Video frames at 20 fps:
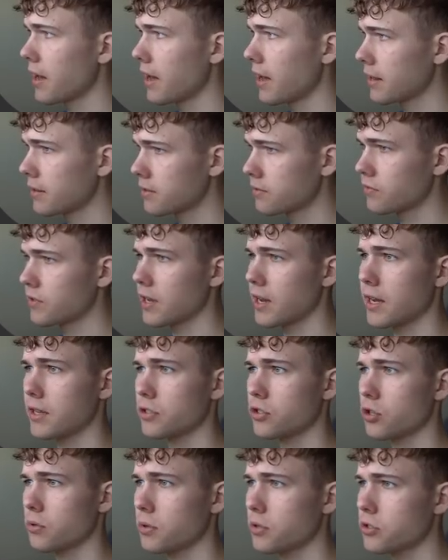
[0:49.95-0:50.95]
and we
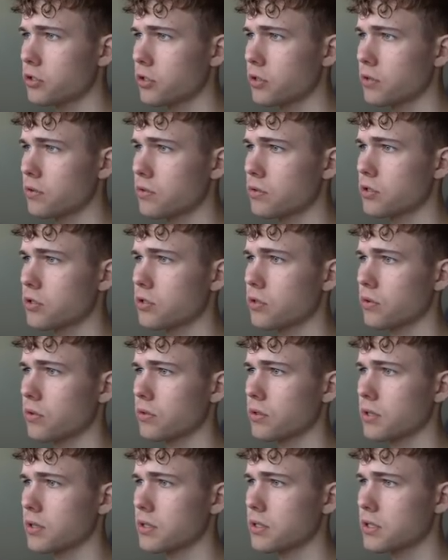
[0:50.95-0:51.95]
add geometry nodes
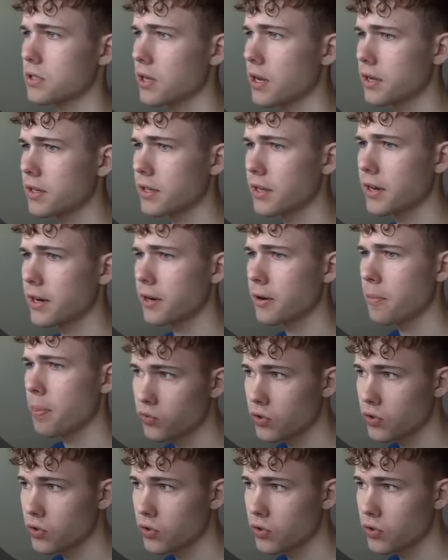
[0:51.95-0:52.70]
on this side here.